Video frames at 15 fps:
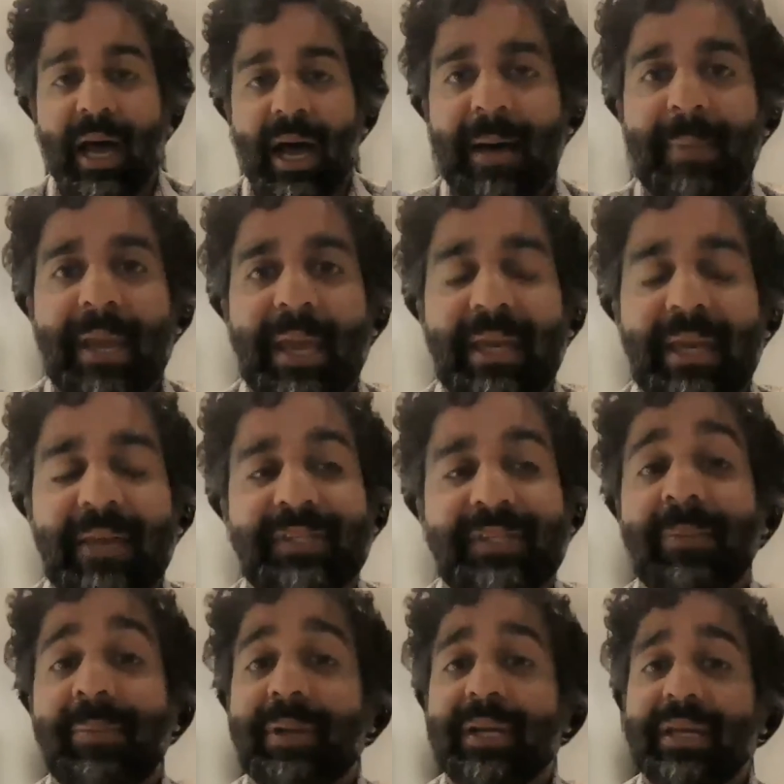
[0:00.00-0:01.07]
And if
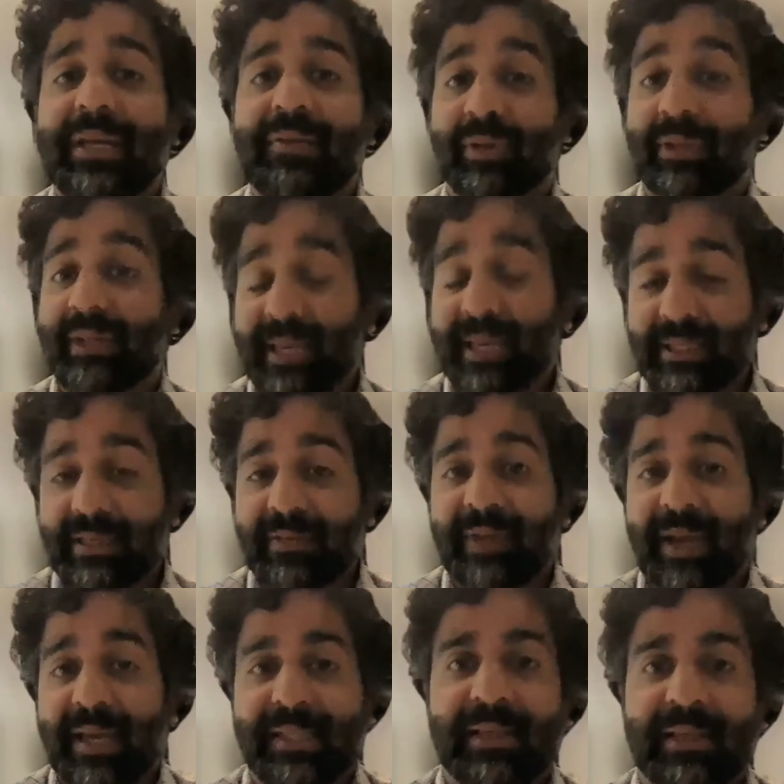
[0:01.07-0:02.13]
somebody related
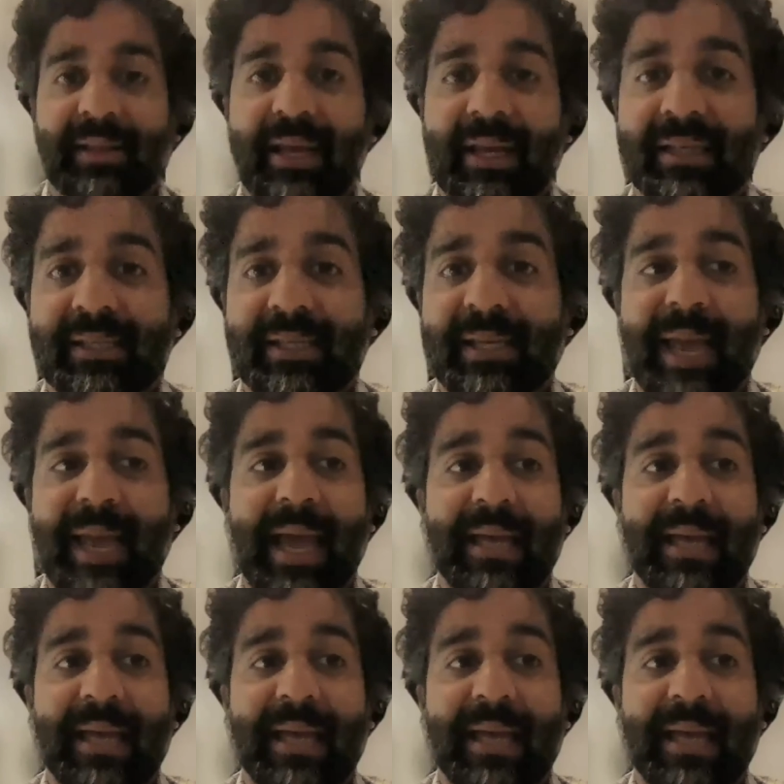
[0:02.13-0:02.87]
to vasculitis